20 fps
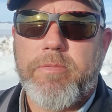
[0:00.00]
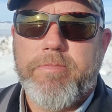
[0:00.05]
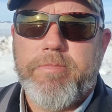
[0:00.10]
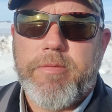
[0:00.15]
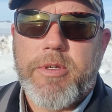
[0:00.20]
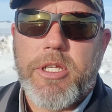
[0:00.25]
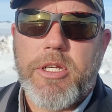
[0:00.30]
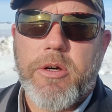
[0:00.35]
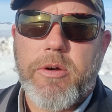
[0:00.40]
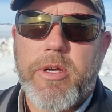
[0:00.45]

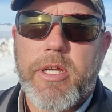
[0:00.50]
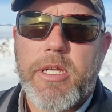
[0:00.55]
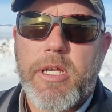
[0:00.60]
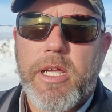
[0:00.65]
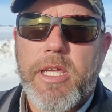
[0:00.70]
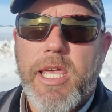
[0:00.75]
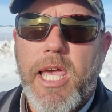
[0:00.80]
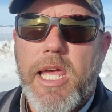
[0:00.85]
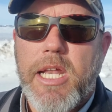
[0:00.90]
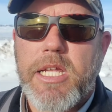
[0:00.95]
you know,
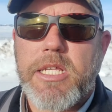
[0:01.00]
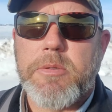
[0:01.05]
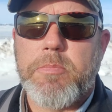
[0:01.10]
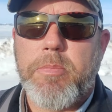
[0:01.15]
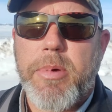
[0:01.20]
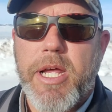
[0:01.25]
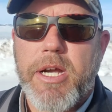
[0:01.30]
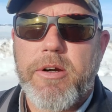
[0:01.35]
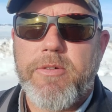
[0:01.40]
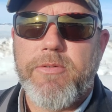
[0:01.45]
again, it's
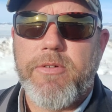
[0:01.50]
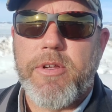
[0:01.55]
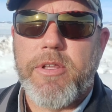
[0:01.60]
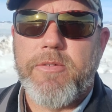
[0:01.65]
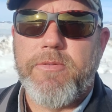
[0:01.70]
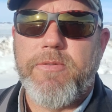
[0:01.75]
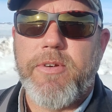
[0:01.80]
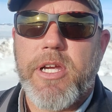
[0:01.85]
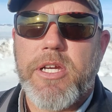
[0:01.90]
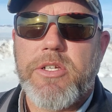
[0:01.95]
better for the
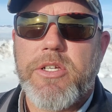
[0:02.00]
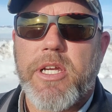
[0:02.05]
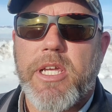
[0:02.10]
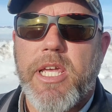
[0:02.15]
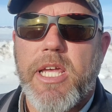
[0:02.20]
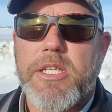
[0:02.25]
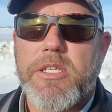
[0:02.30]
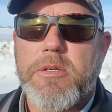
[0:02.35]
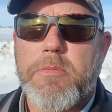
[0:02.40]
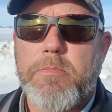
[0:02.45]
fish. It
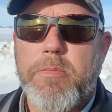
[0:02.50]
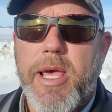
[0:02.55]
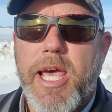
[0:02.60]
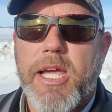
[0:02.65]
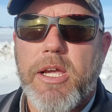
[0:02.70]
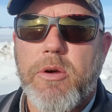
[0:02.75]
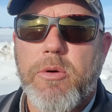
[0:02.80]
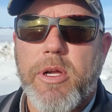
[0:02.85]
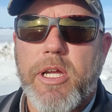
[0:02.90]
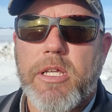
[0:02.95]
gets them
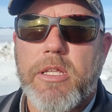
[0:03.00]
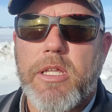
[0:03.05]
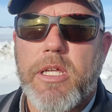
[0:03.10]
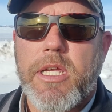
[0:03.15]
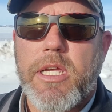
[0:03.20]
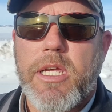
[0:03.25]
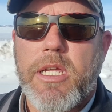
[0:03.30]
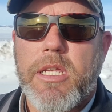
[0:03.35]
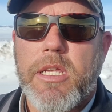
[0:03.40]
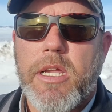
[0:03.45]
back
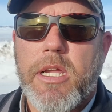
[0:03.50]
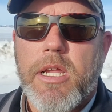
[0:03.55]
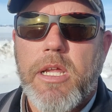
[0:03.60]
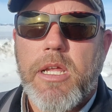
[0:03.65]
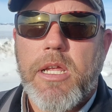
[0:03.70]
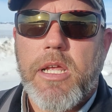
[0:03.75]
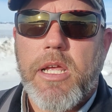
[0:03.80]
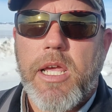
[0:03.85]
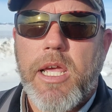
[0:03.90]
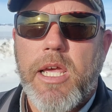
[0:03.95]
quickly and
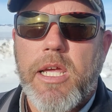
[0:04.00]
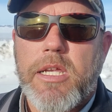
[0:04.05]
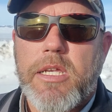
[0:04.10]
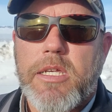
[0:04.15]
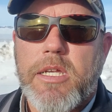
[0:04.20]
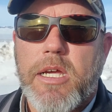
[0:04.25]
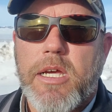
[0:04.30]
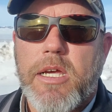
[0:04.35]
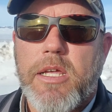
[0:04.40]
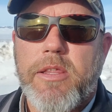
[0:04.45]

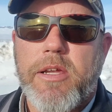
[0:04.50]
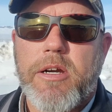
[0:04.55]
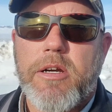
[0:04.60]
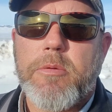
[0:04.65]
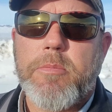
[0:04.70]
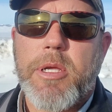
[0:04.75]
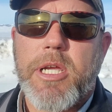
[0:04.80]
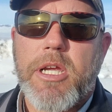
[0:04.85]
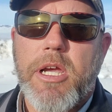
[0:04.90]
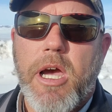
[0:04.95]
there to
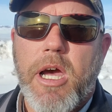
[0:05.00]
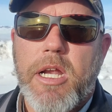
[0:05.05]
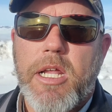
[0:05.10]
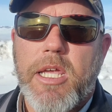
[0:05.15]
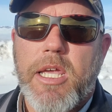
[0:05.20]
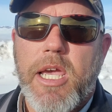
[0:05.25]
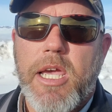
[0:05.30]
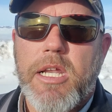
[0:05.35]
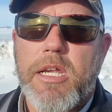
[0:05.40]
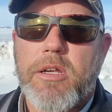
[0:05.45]
be caught
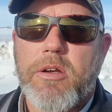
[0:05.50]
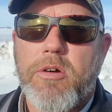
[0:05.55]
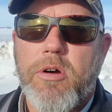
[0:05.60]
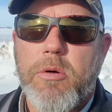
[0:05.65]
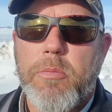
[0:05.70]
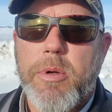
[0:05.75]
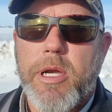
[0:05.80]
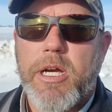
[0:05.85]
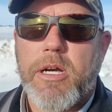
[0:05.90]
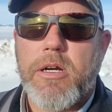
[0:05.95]
again and grow
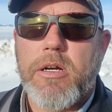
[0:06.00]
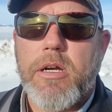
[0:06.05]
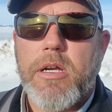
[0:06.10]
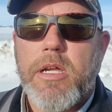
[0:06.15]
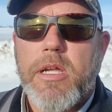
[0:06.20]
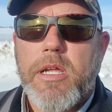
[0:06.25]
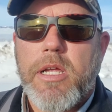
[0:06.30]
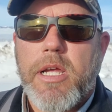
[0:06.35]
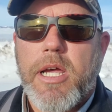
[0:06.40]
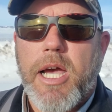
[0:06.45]
bigger.
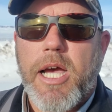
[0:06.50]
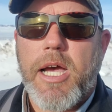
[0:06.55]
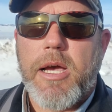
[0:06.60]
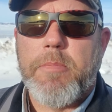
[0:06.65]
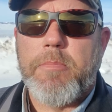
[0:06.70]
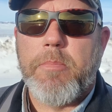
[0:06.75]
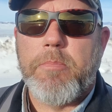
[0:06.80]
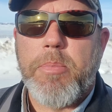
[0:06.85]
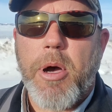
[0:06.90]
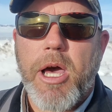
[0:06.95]

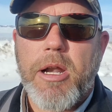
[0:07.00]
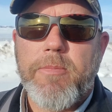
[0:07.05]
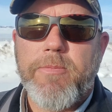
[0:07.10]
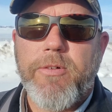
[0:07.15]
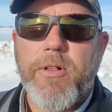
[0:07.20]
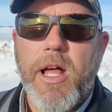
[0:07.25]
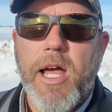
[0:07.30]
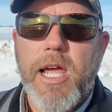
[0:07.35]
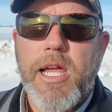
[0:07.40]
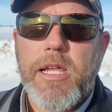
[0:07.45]
Bottom
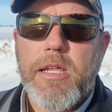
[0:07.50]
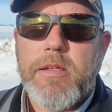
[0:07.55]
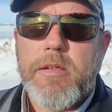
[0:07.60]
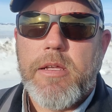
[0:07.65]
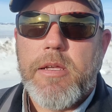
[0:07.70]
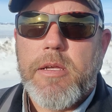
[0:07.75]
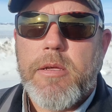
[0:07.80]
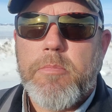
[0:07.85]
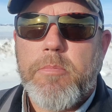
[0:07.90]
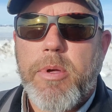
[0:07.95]
fly,
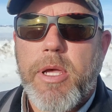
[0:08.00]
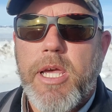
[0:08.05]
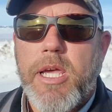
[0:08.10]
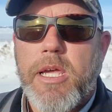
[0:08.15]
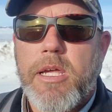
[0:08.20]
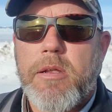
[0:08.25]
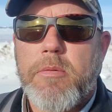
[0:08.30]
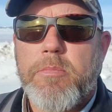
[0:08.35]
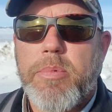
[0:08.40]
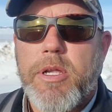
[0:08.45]

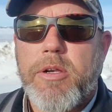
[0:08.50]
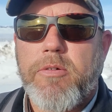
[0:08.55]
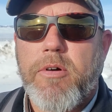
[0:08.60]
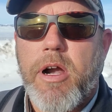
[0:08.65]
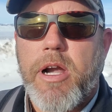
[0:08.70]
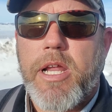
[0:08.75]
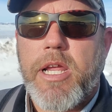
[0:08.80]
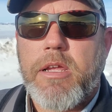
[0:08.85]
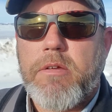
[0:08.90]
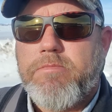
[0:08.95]
been
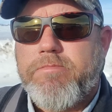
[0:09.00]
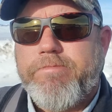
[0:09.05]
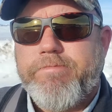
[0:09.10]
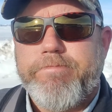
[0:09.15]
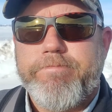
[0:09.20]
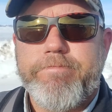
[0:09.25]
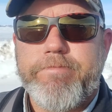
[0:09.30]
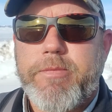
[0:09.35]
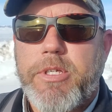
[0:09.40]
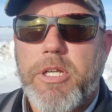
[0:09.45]
running,
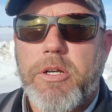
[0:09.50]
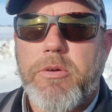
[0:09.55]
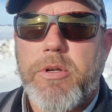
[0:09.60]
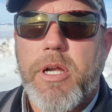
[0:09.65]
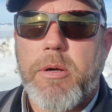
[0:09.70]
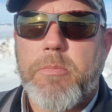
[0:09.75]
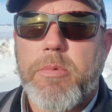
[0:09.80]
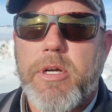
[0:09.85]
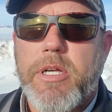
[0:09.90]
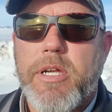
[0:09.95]
you know, a
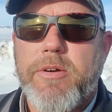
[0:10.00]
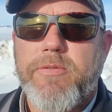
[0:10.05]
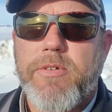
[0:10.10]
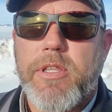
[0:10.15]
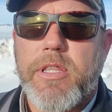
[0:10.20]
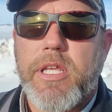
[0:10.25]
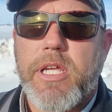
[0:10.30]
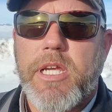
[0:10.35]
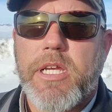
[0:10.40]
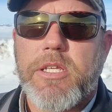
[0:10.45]
number of
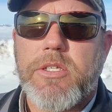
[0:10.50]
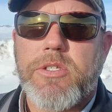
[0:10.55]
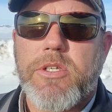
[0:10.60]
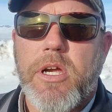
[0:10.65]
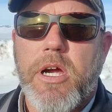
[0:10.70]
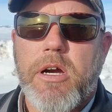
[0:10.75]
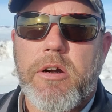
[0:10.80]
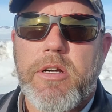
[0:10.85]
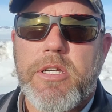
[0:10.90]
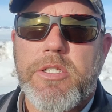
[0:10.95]
different things:
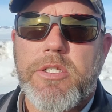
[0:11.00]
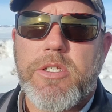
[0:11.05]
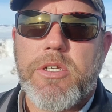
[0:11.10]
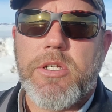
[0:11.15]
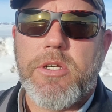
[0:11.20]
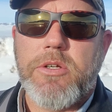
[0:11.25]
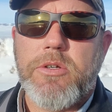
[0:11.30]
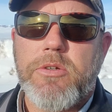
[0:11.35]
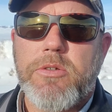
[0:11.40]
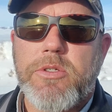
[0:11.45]

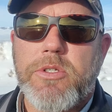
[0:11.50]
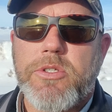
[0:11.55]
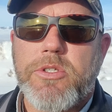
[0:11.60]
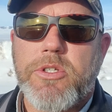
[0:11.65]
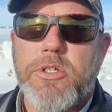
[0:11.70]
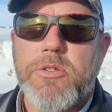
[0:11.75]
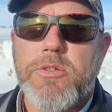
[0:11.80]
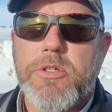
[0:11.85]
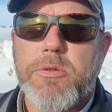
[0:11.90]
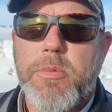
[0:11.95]
RS2s,
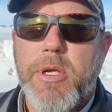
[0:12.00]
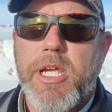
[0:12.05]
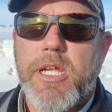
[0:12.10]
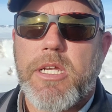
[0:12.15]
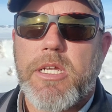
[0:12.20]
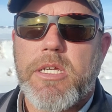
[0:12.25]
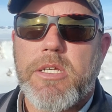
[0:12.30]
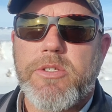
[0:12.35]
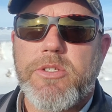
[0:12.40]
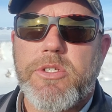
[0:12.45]
Juju
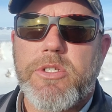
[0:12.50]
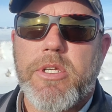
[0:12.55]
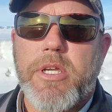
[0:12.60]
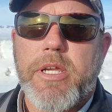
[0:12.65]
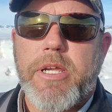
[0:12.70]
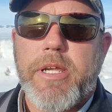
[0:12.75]
Baetis,